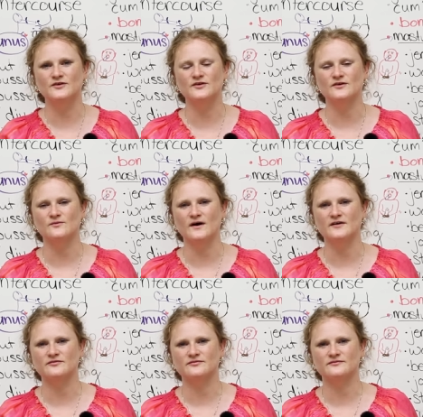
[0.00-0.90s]
do your
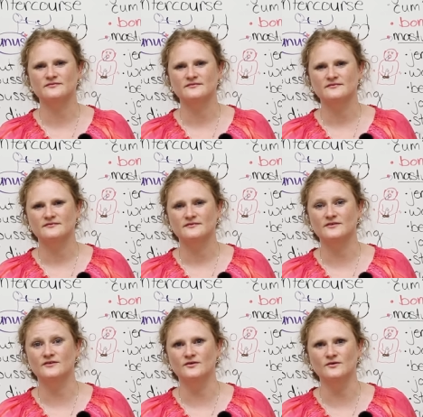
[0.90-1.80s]
wife,
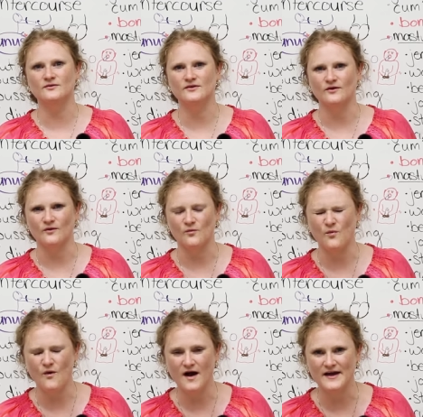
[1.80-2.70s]
do your
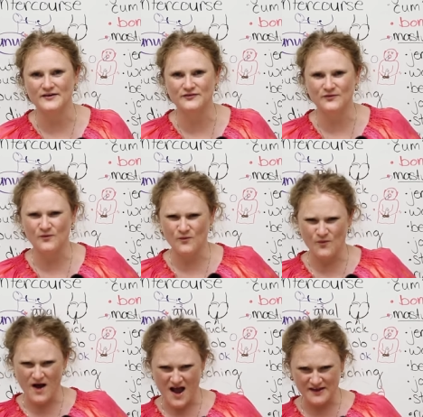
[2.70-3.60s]
wife?
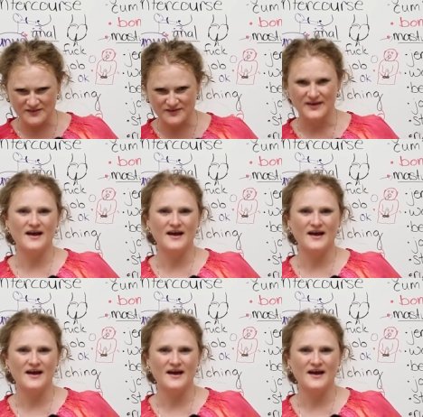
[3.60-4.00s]
What?